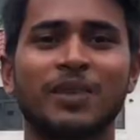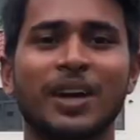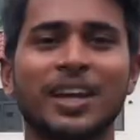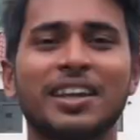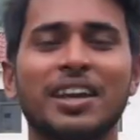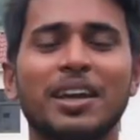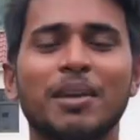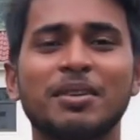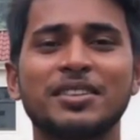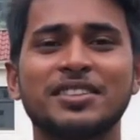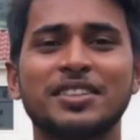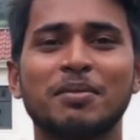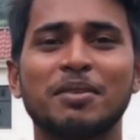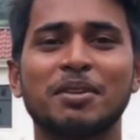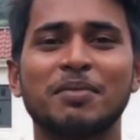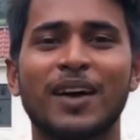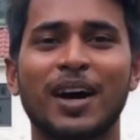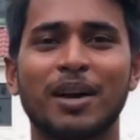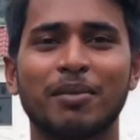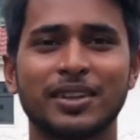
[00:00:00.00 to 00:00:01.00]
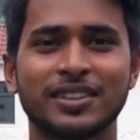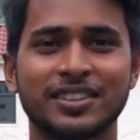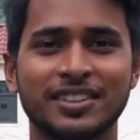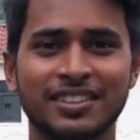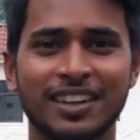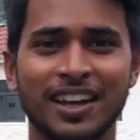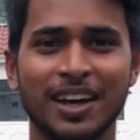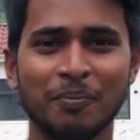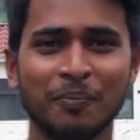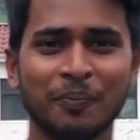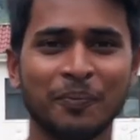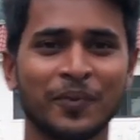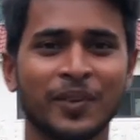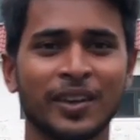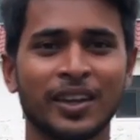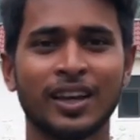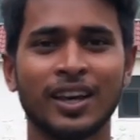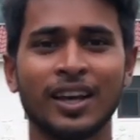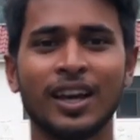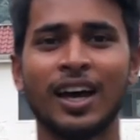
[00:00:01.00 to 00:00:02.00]
My name is MD Parvez Islam.
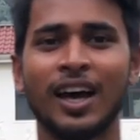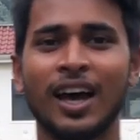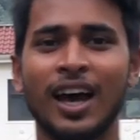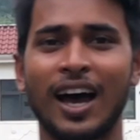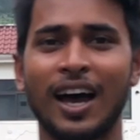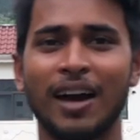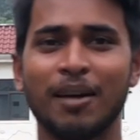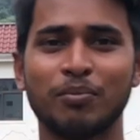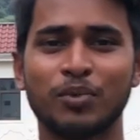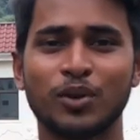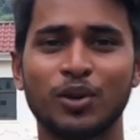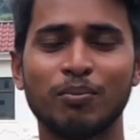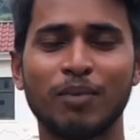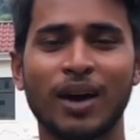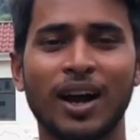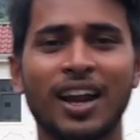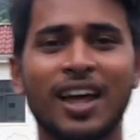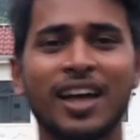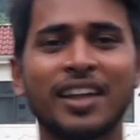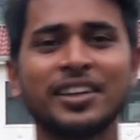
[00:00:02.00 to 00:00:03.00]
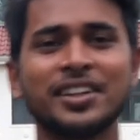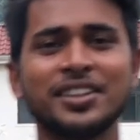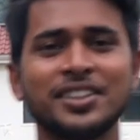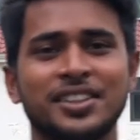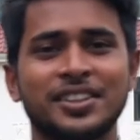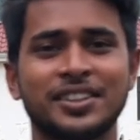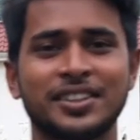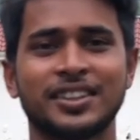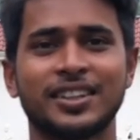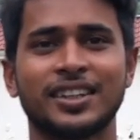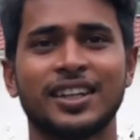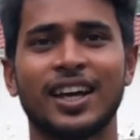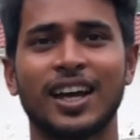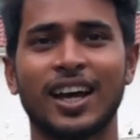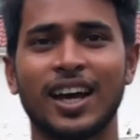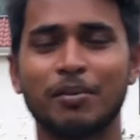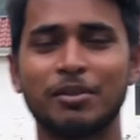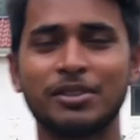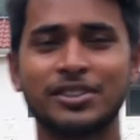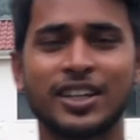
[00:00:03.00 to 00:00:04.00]
I'm from Bangladesh.
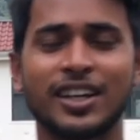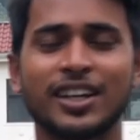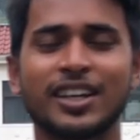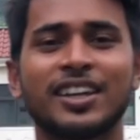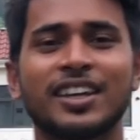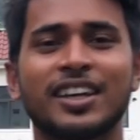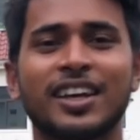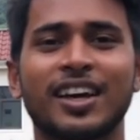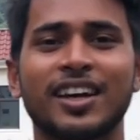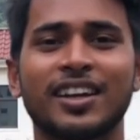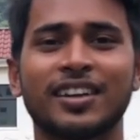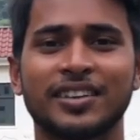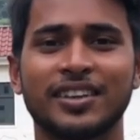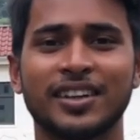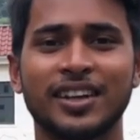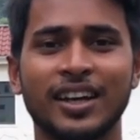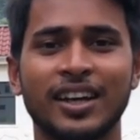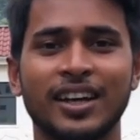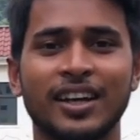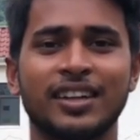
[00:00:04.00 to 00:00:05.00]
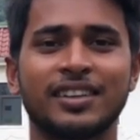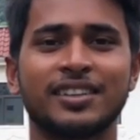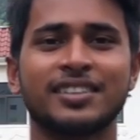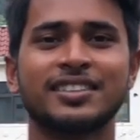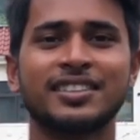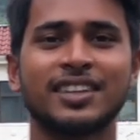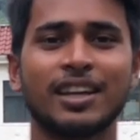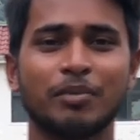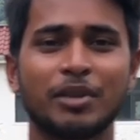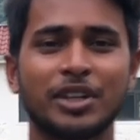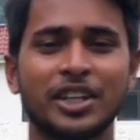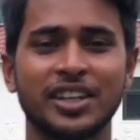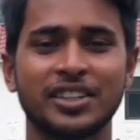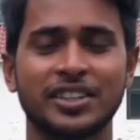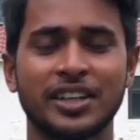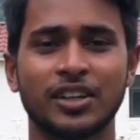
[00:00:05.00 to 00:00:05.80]
I'm studying here digital media